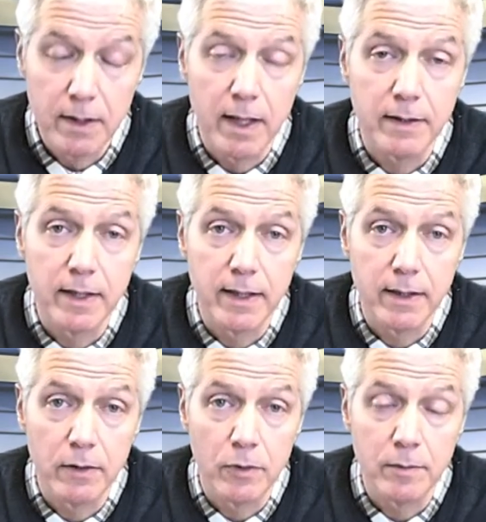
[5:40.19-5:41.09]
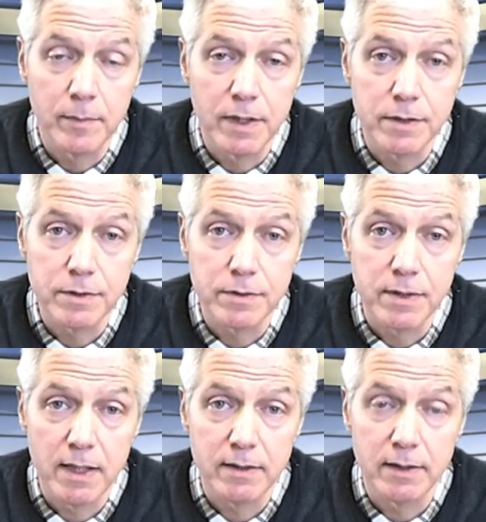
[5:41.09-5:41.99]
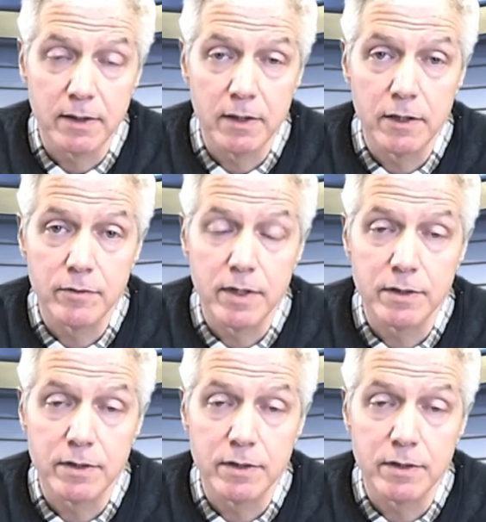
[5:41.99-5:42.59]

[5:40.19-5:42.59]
and the uh, oil minister said that the country